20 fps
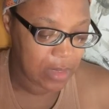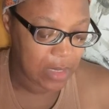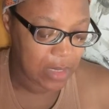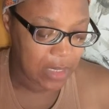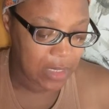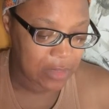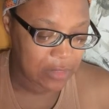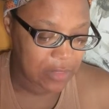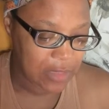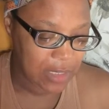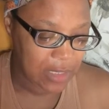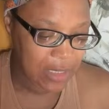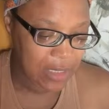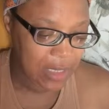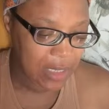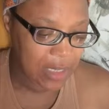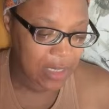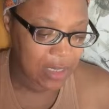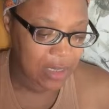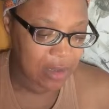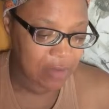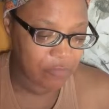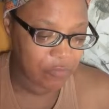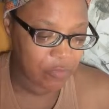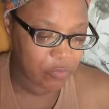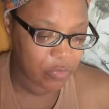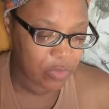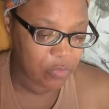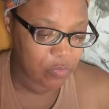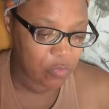And they have
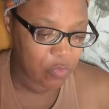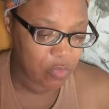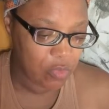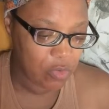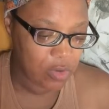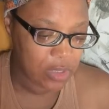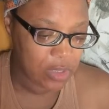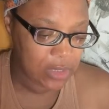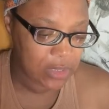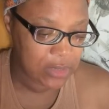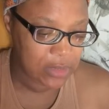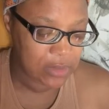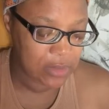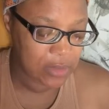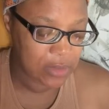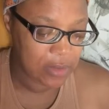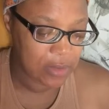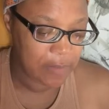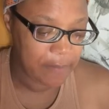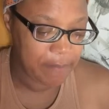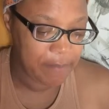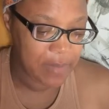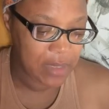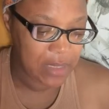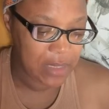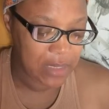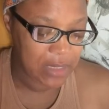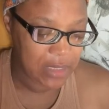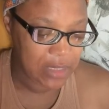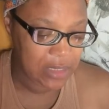rewarded
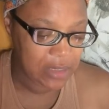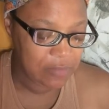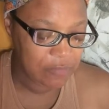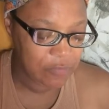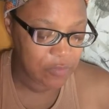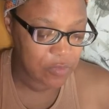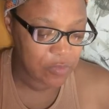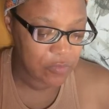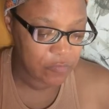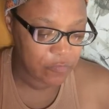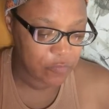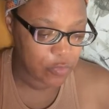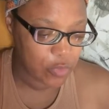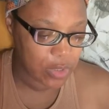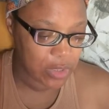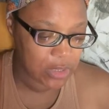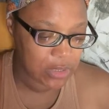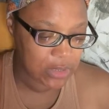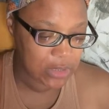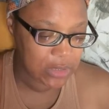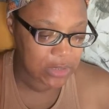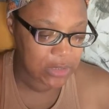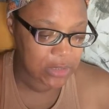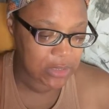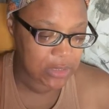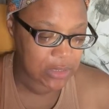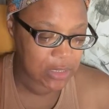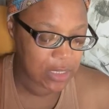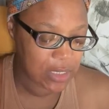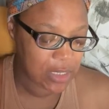me evil for
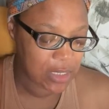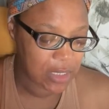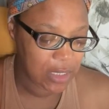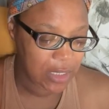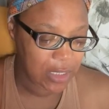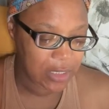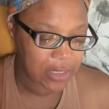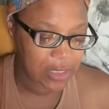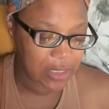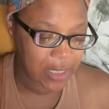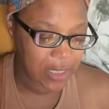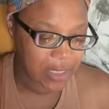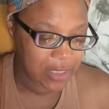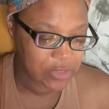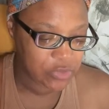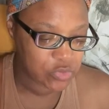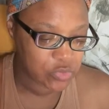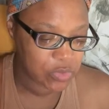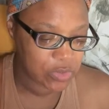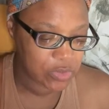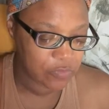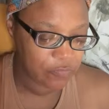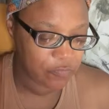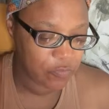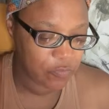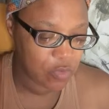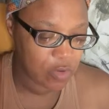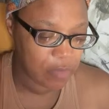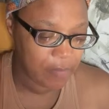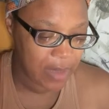good and hatred
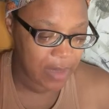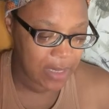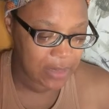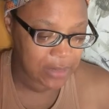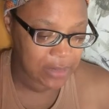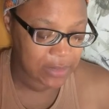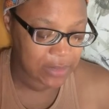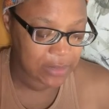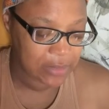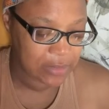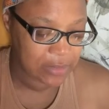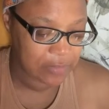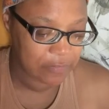for my love.